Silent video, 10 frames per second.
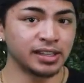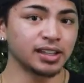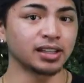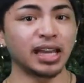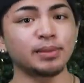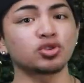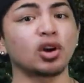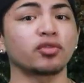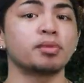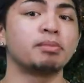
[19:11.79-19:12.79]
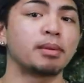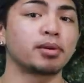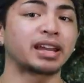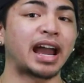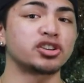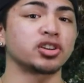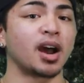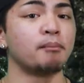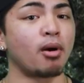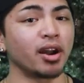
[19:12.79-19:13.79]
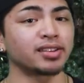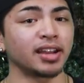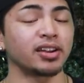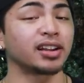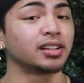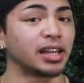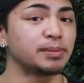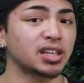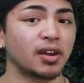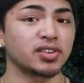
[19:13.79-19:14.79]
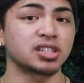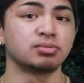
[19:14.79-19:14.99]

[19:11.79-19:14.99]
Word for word: He claims to have remembered catching a momentary glimpse of a